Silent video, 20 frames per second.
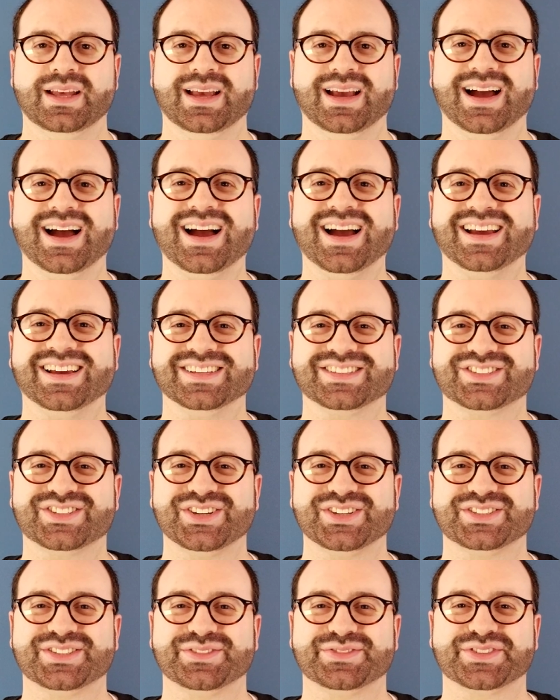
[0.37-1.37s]
Hi, it's
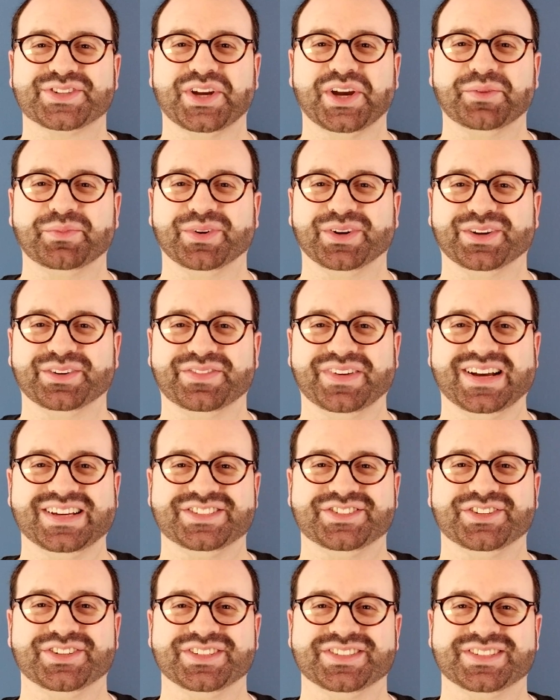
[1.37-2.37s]
Joseph Steinberg,
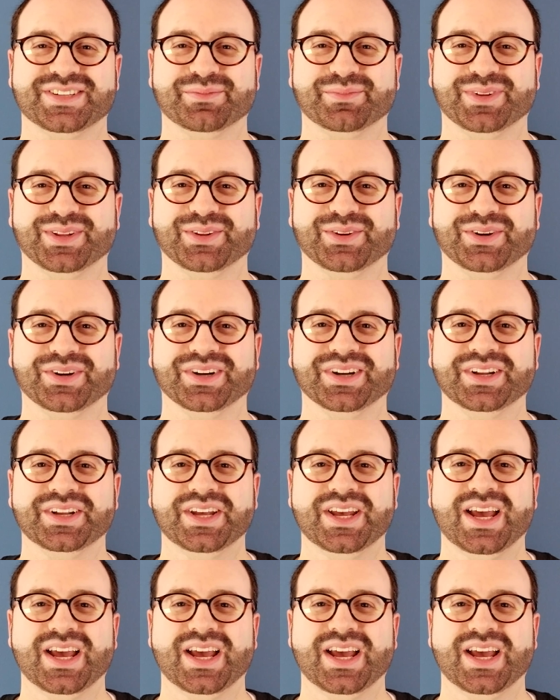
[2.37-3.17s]
advisor to Simply Learn.